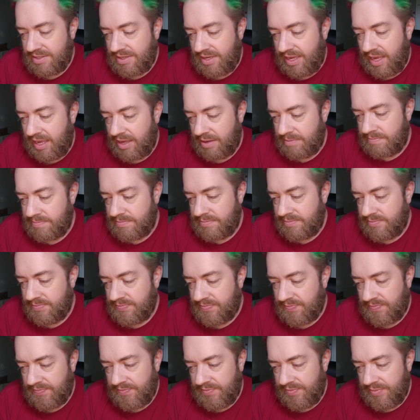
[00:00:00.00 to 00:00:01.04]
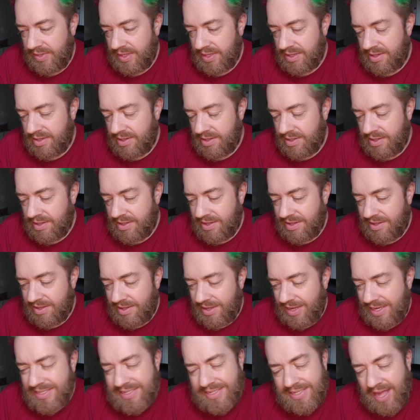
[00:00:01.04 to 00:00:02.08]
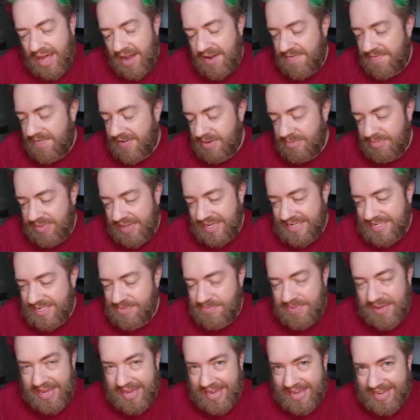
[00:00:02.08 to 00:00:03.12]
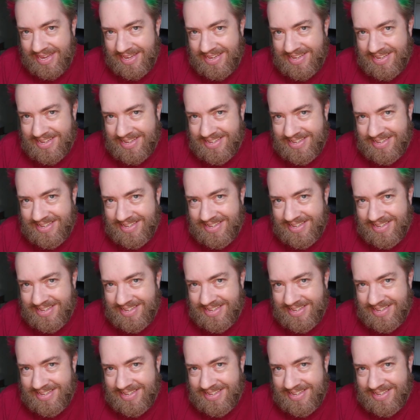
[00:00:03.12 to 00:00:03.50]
Um, it's not a fun place to be.